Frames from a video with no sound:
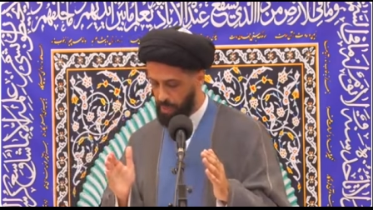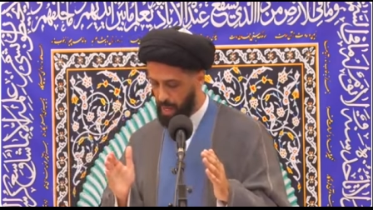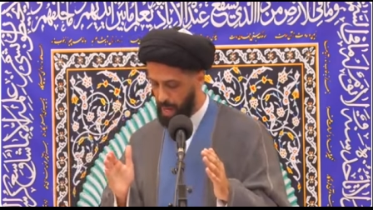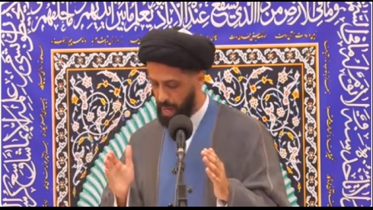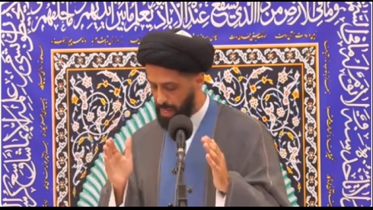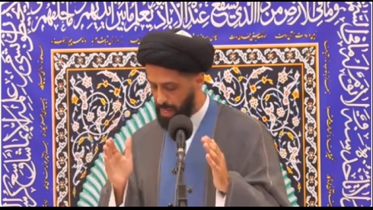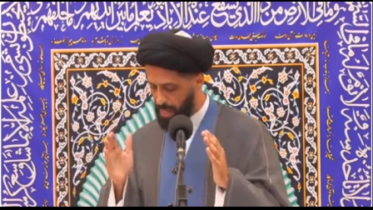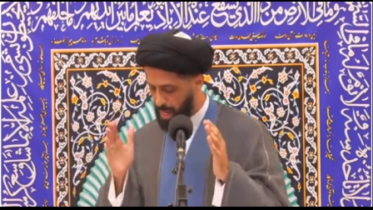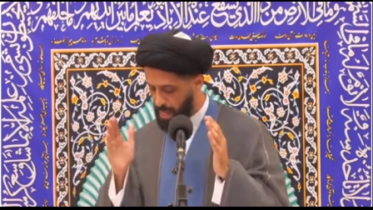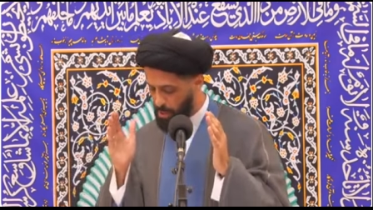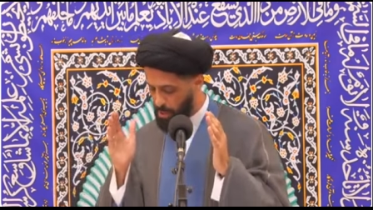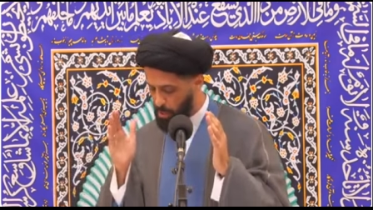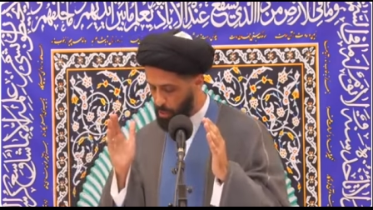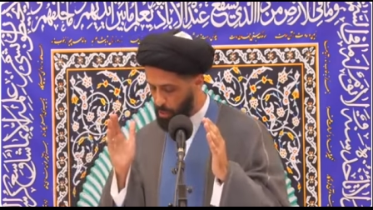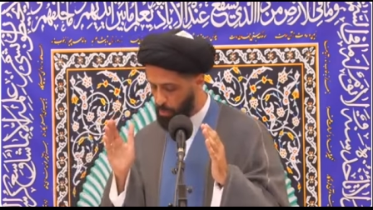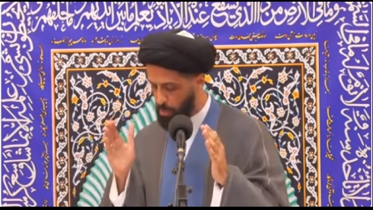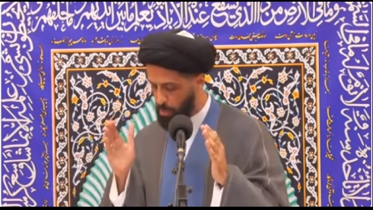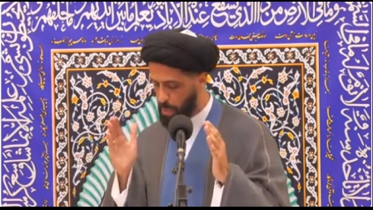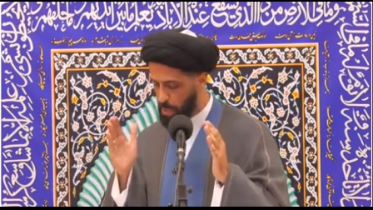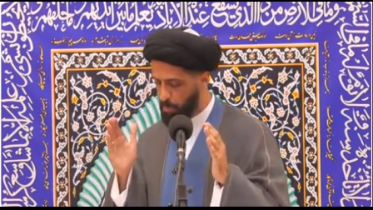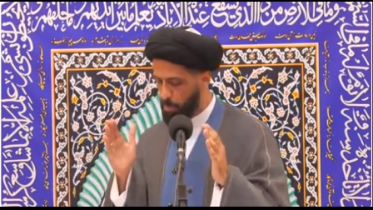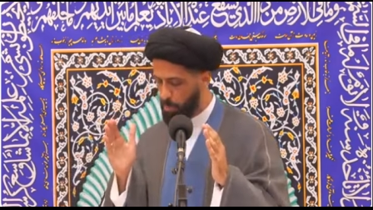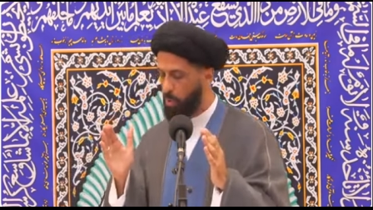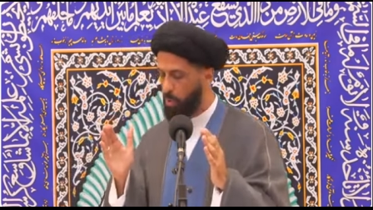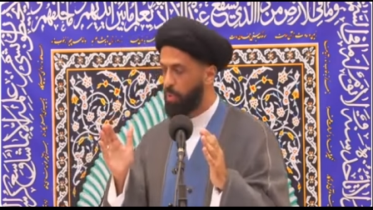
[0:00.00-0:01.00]
And had your
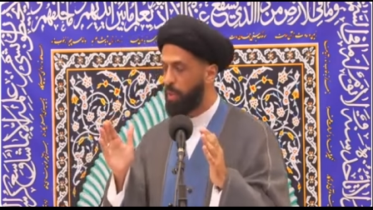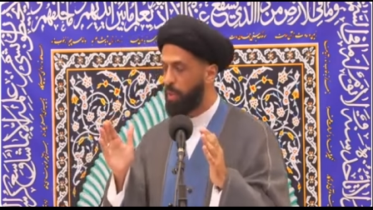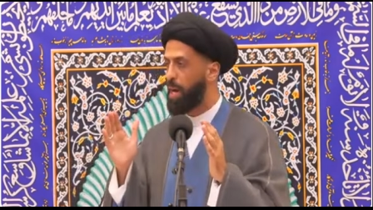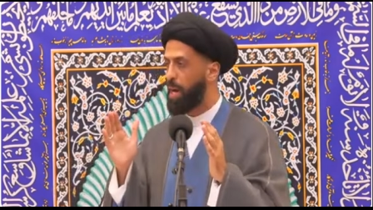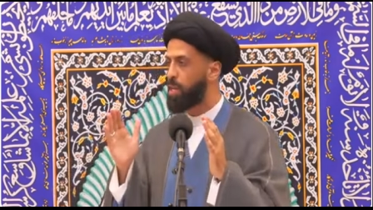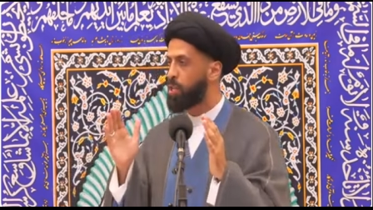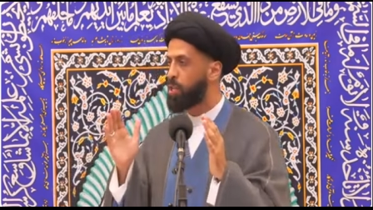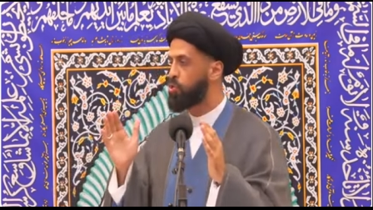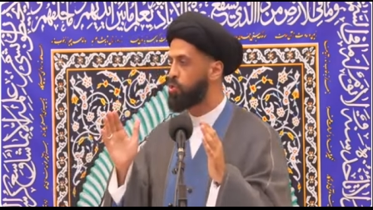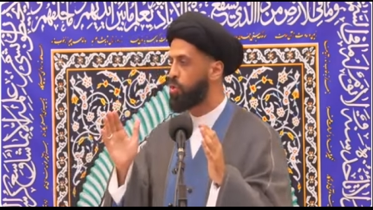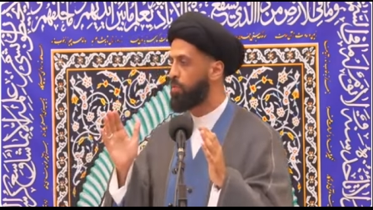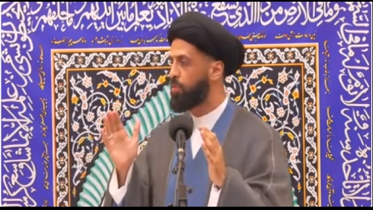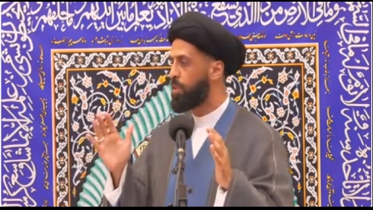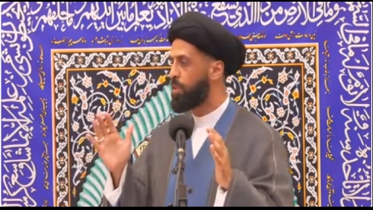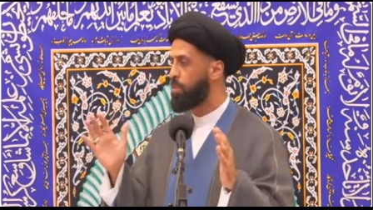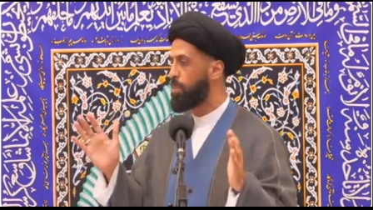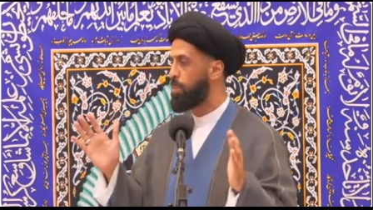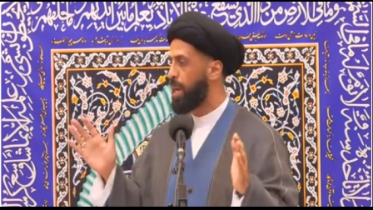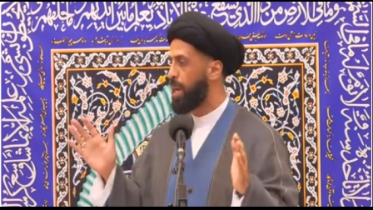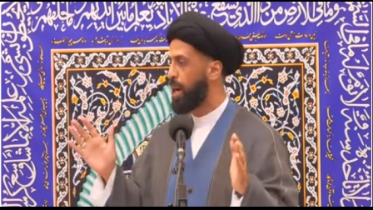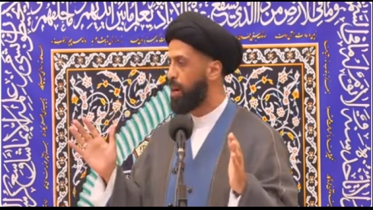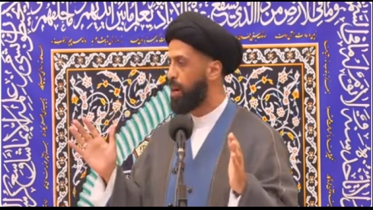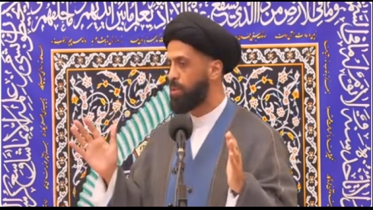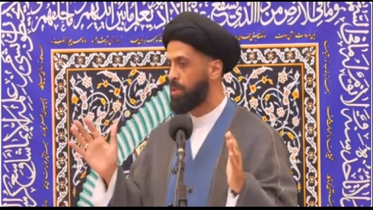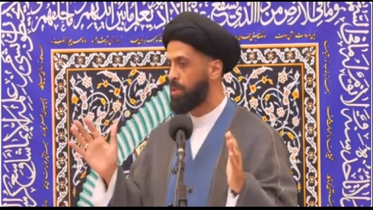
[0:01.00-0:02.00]
people not driven
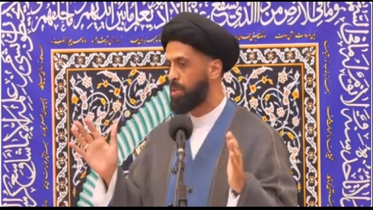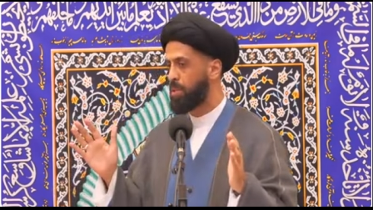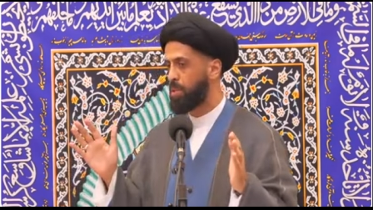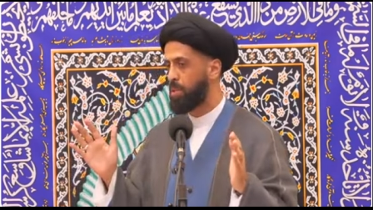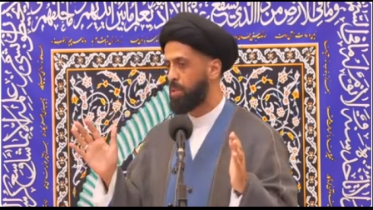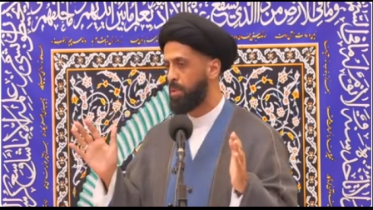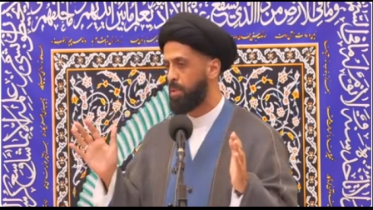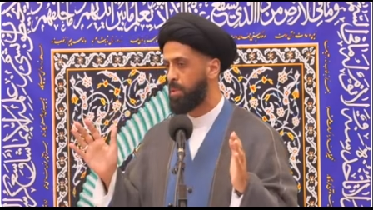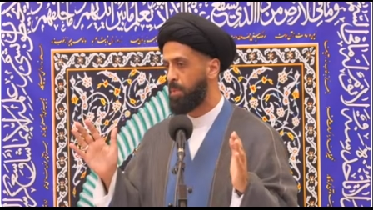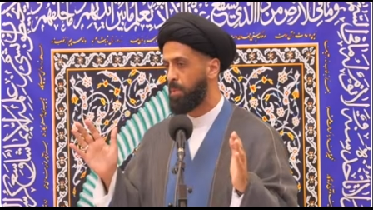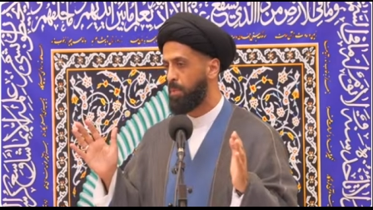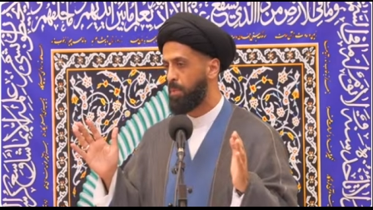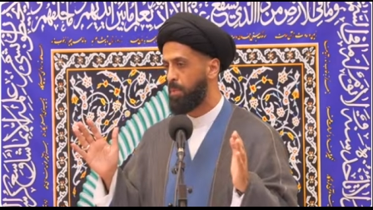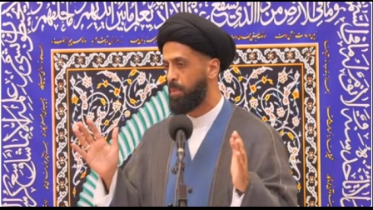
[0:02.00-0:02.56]
me out,